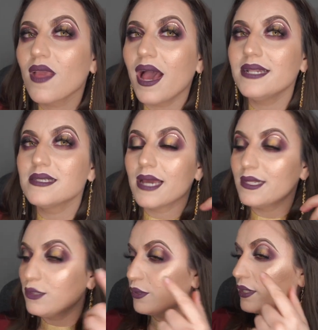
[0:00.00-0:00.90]
I decided
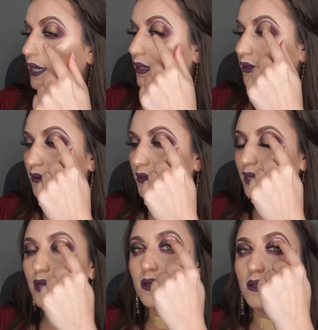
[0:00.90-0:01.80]
to put like a little
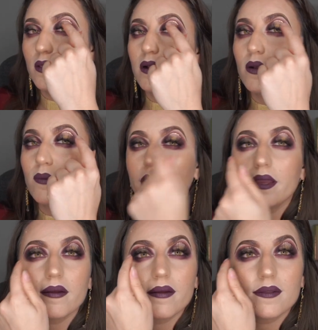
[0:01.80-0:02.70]
glitter right
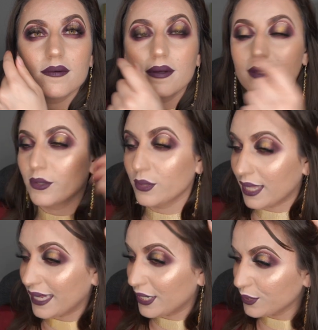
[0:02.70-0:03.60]
here, a little glitter
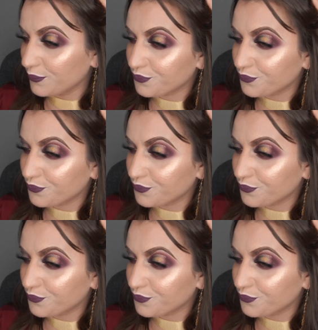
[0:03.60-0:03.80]
liner.